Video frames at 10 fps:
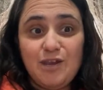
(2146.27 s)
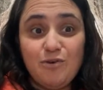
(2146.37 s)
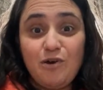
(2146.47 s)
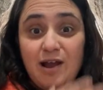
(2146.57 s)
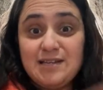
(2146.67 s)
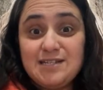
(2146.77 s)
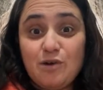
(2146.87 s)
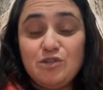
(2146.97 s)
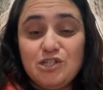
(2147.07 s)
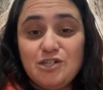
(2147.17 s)
your guidance
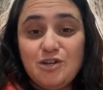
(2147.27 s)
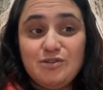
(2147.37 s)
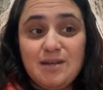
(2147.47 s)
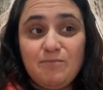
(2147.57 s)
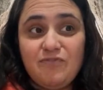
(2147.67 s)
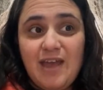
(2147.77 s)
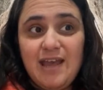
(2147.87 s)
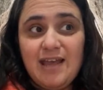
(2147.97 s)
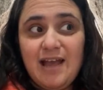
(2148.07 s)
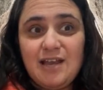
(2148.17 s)
told you to do
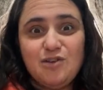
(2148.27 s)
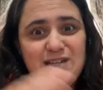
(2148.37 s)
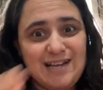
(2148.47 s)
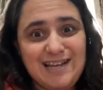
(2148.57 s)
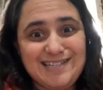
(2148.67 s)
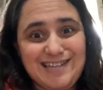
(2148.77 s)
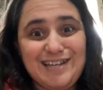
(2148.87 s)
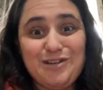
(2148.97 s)
something and you didn't listen.